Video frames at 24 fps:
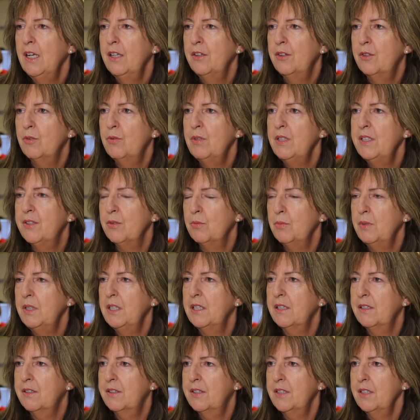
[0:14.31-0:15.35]
the reason we
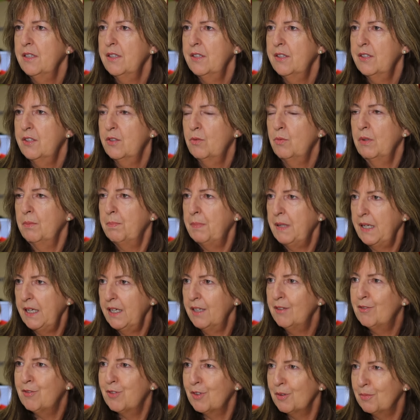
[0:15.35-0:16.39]
exist, we're
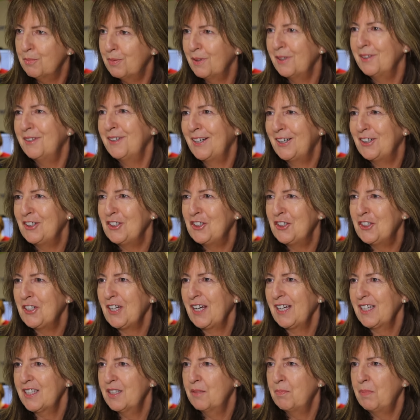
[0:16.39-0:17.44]
paid for by the Irish
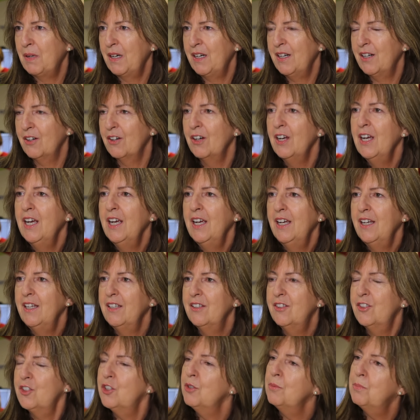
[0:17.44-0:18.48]
taxpayer,
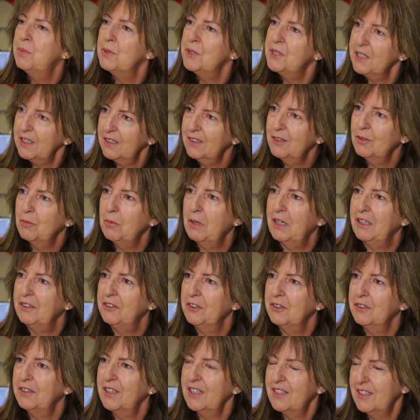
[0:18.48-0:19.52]
is to predict the
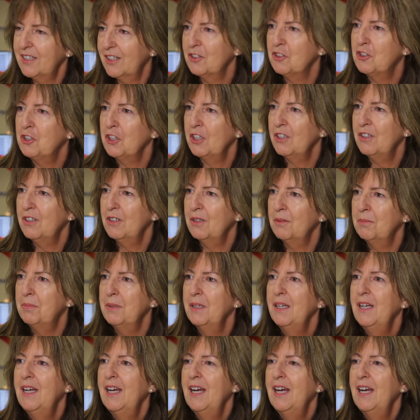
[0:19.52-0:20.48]
weather. That's our job.